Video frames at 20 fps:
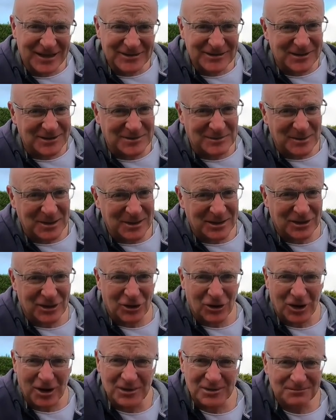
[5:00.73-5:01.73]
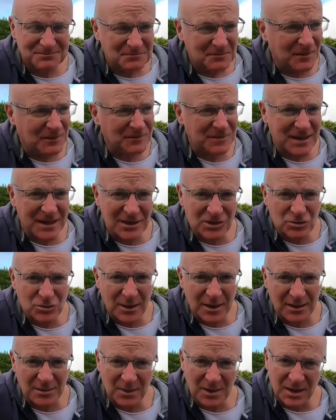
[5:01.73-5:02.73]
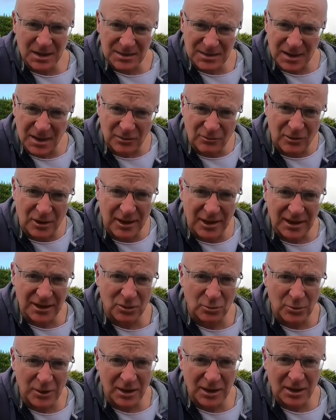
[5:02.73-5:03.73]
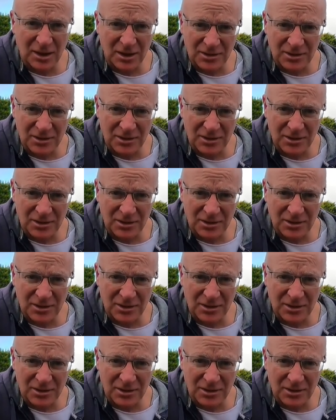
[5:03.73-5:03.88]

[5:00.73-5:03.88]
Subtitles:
doesn't mean a lot, 15-20 minutes getting right in the wheel